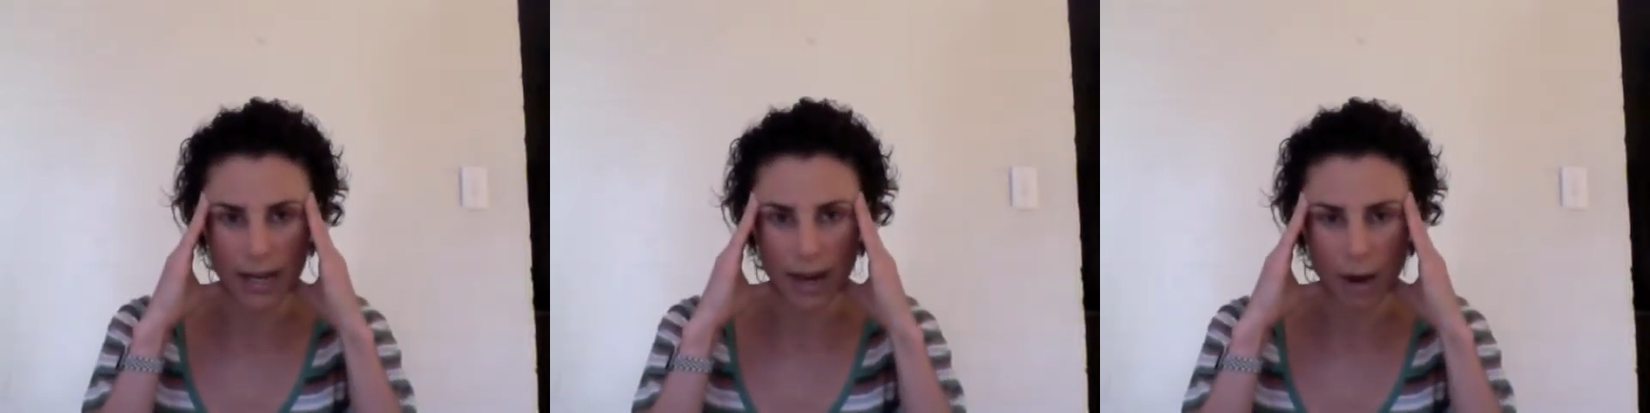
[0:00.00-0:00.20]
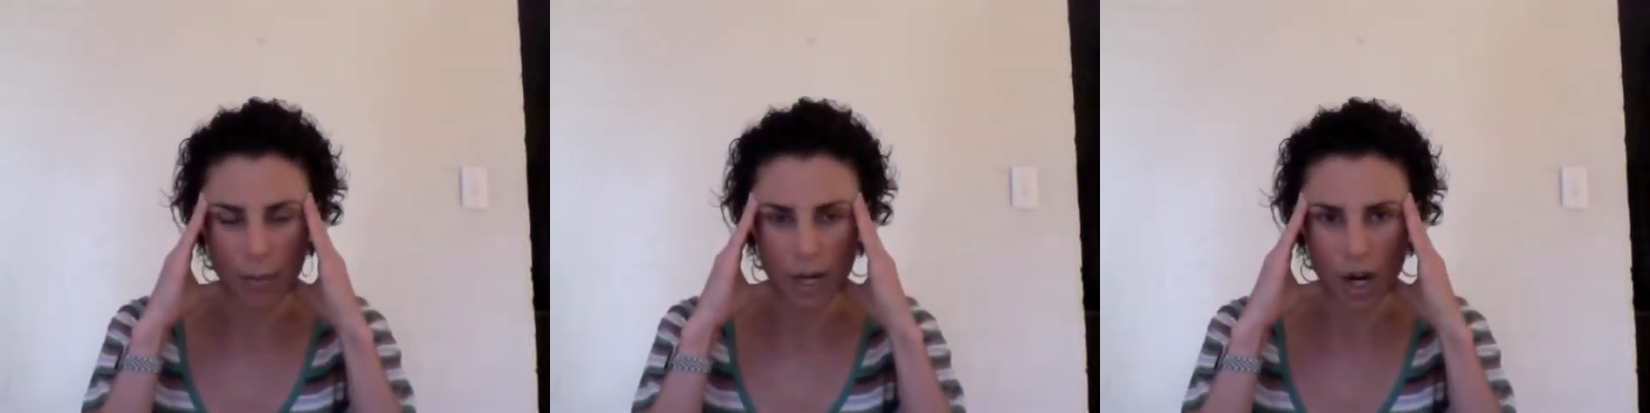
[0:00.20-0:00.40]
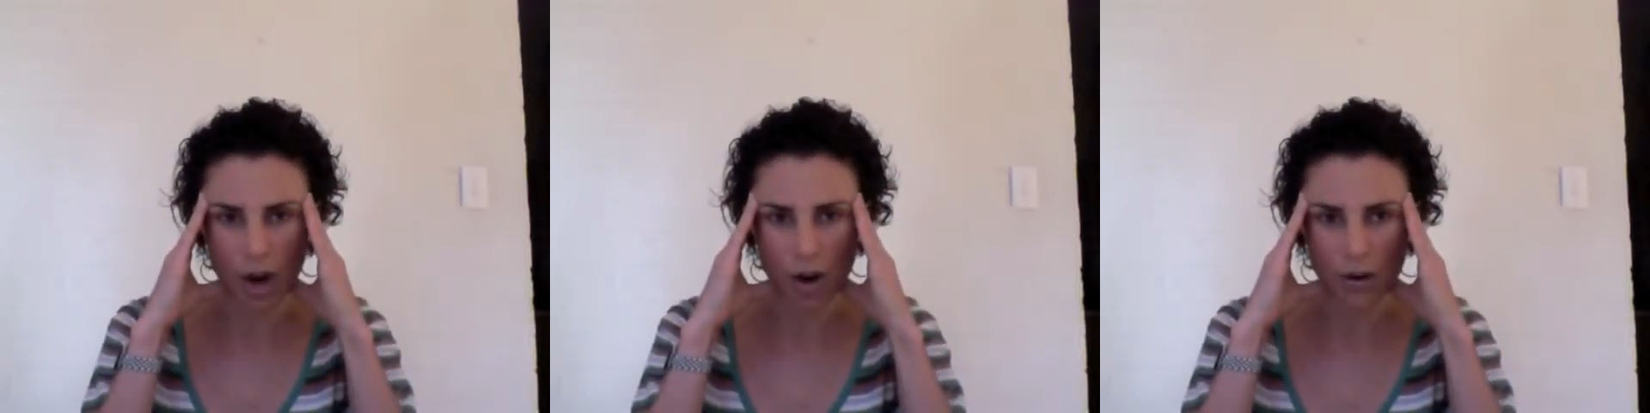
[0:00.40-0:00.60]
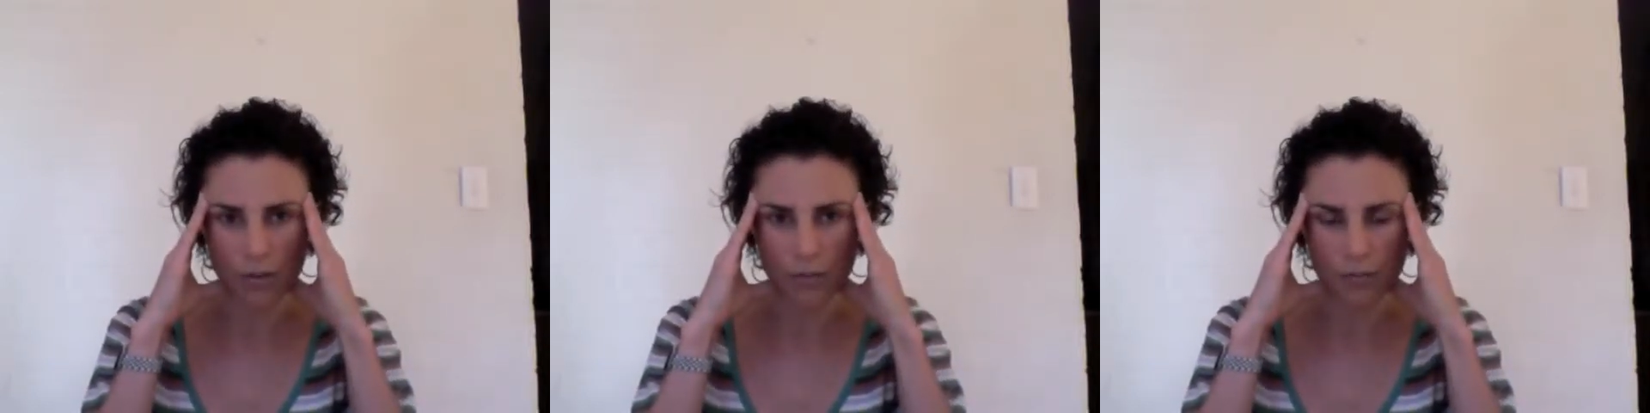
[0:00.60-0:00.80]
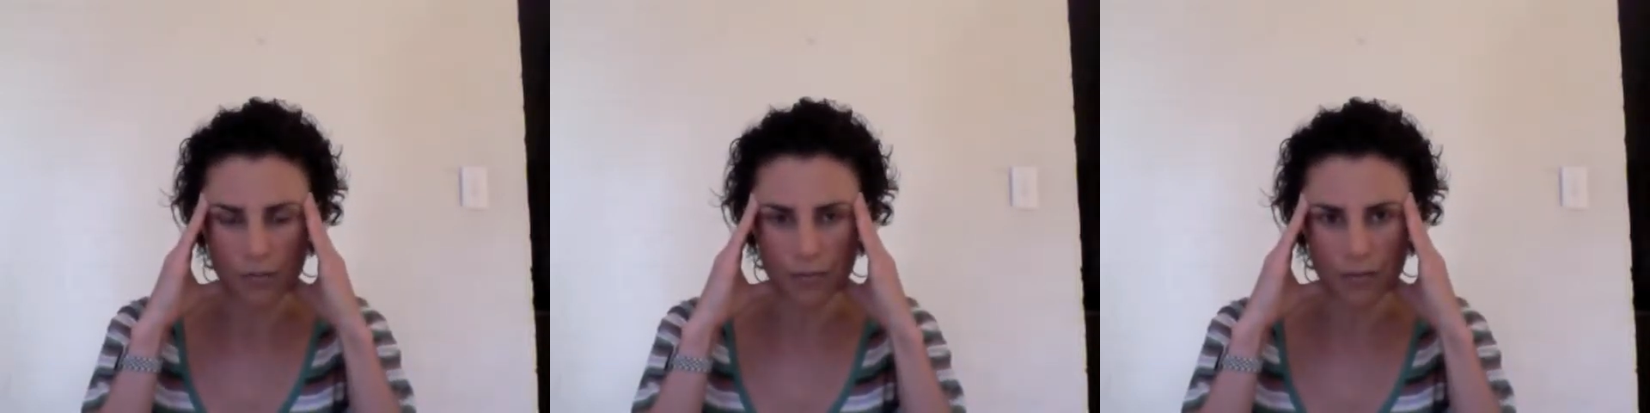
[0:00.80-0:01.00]
coming on,
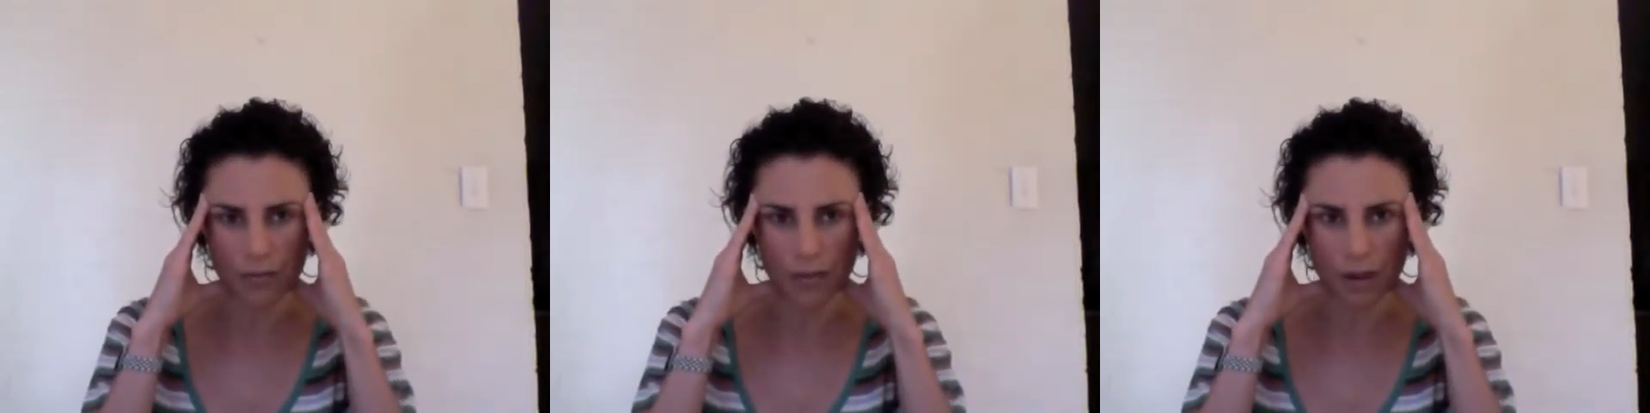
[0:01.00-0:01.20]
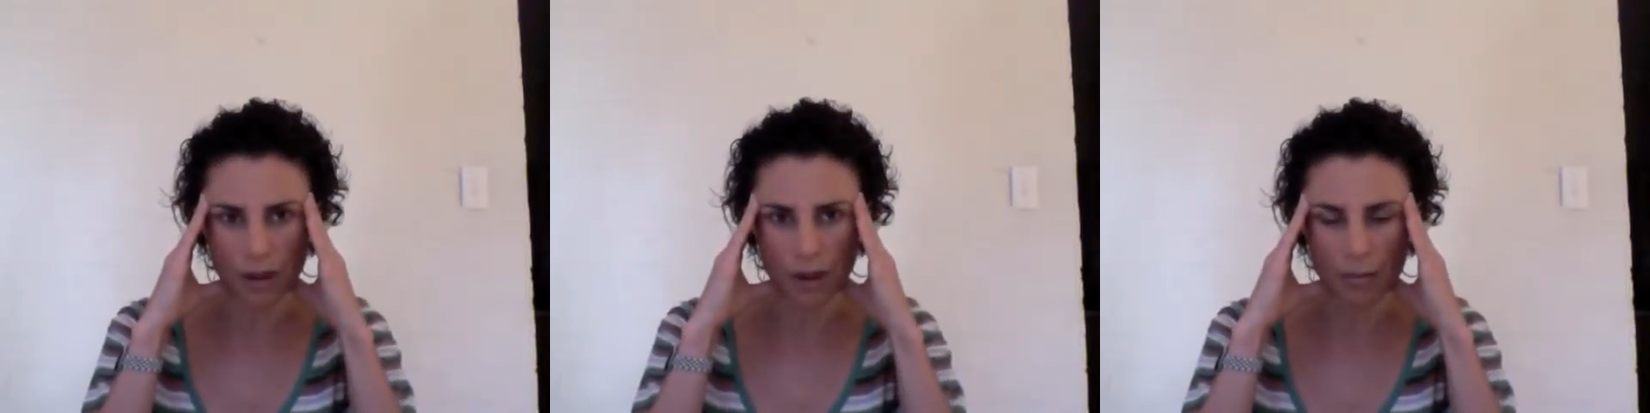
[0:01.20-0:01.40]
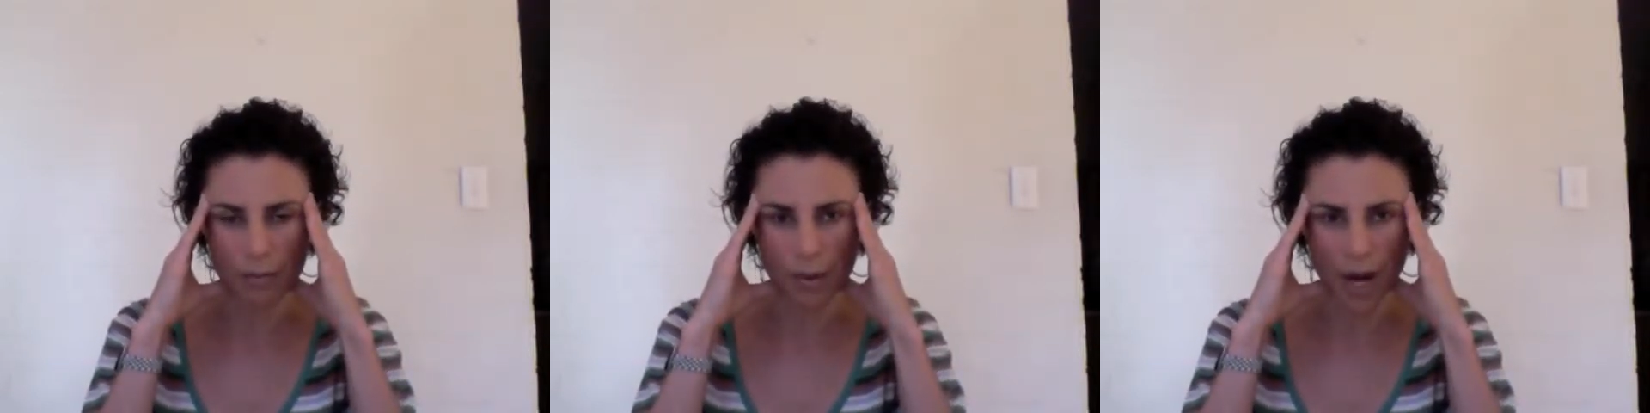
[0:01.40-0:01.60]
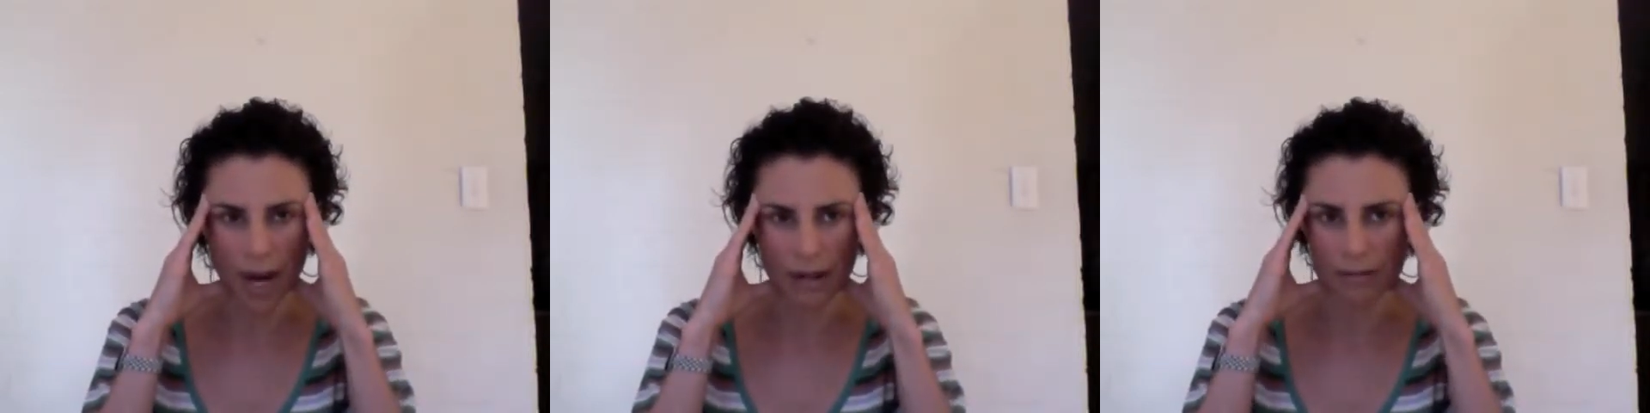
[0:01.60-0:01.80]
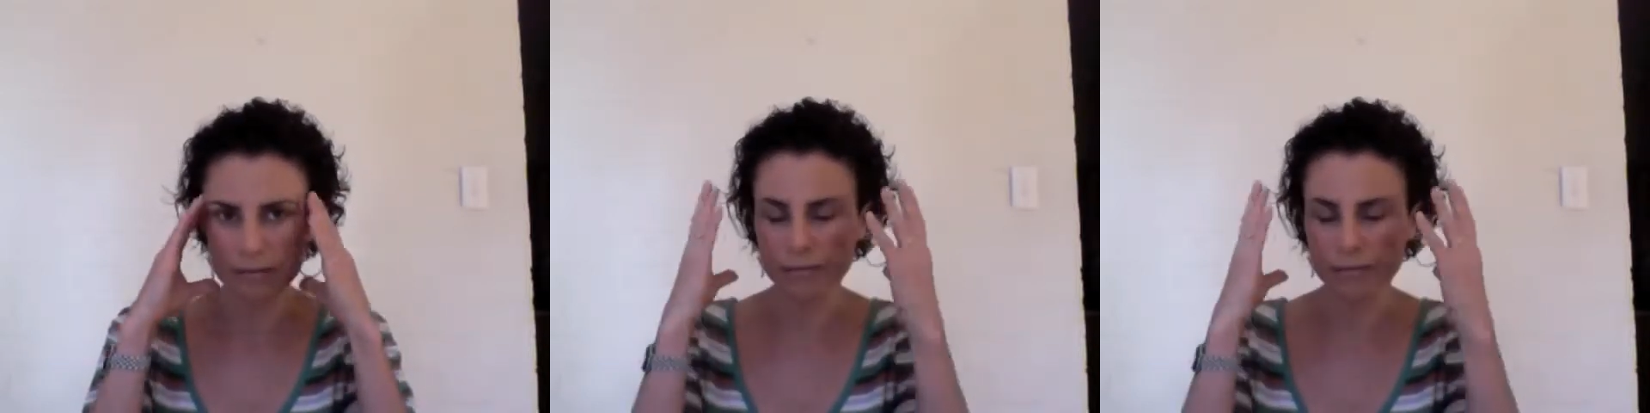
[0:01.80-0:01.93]
but